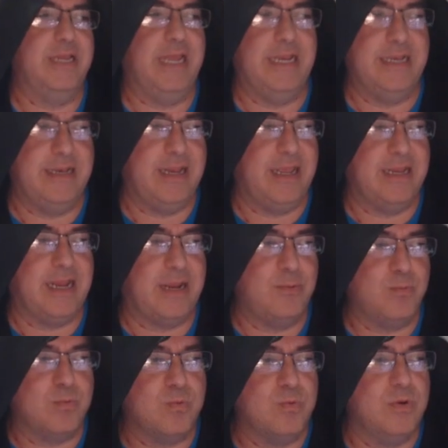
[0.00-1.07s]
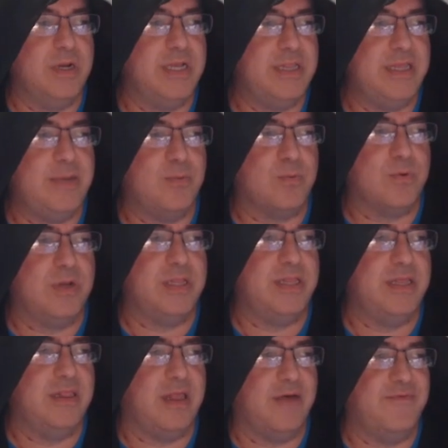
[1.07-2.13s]
And I really,
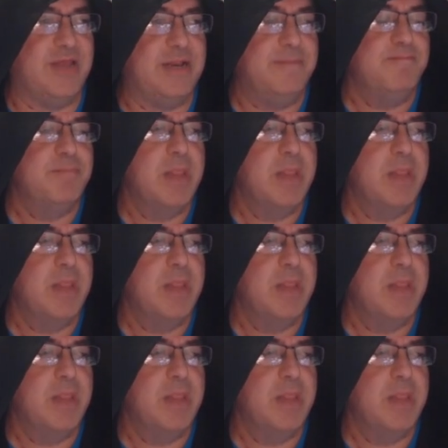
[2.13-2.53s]
really love it.